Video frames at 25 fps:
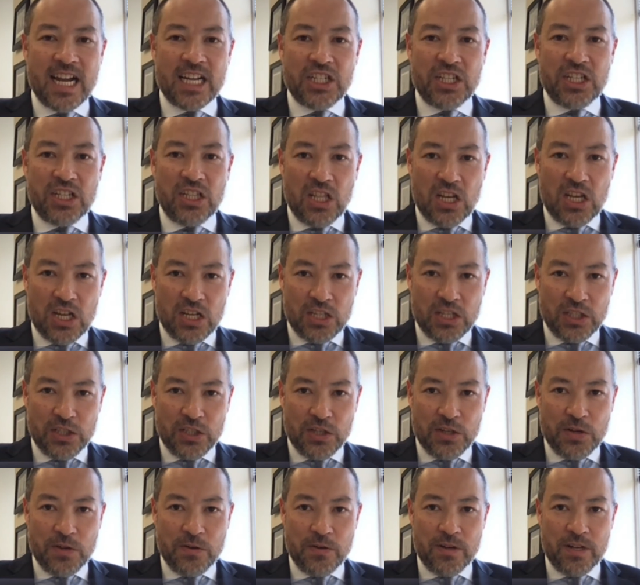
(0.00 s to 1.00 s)
action
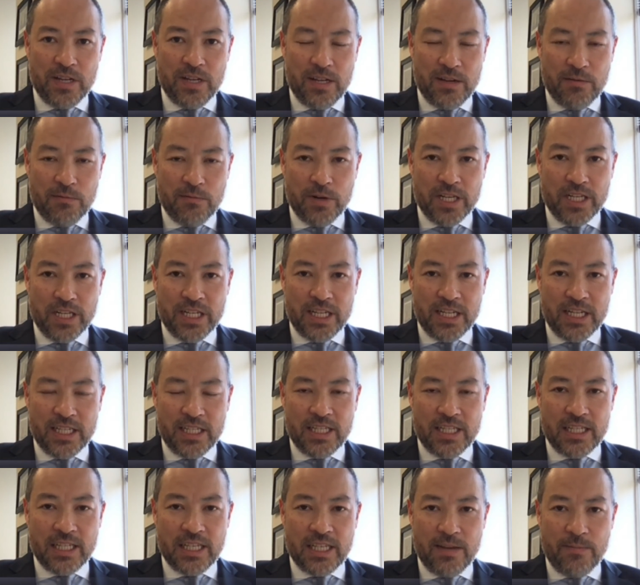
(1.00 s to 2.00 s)
lawsuit, which
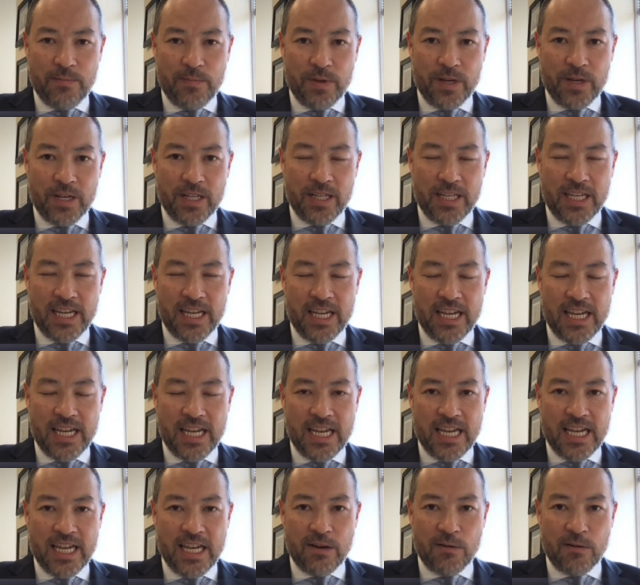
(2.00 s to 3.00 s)
is
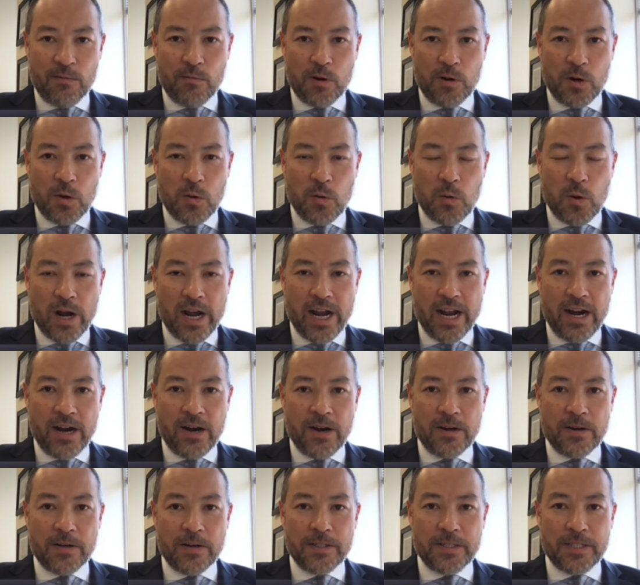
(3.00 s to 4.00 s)
typically
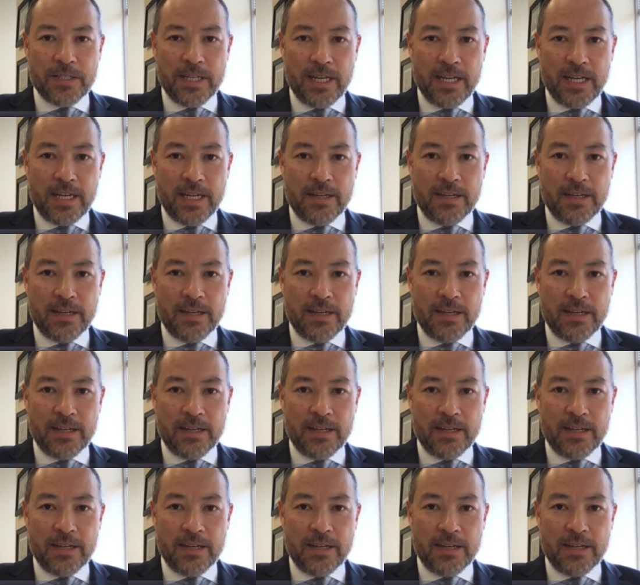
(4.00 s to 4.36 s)
requires